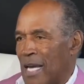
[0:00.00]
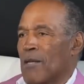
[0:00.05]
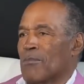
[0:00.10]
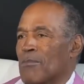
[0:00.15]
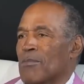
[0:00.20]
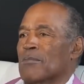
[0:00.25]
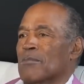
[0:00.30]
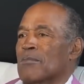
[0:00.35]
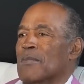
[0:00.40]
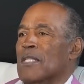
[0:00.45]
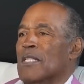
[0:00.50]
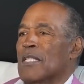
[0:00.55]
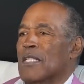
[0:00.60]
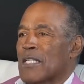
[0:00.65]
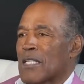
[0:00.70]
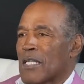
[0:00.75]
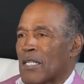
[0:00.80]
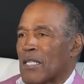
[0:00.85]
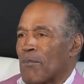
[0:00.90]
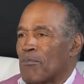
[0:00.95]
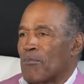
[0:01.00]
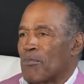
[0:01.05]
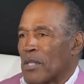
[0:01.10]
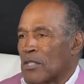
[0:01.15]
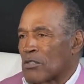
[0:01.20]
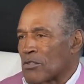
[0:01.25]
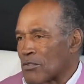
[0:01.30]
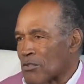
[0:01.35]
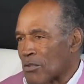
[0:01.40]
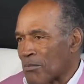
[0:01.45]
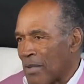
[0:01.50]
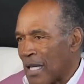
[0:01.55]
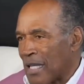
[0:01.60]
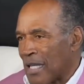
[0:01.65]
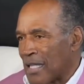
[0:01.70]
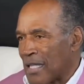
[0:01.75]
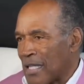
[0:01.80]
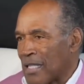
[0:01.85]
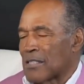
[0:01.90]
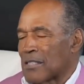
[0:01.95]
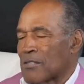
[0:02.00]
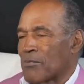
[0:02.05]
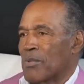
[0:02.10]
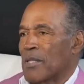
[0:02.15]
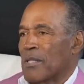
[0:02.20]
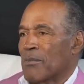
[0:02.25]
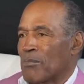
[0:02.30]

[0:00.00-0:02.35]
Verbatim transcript: daily Hollywood celebrity updates and news that you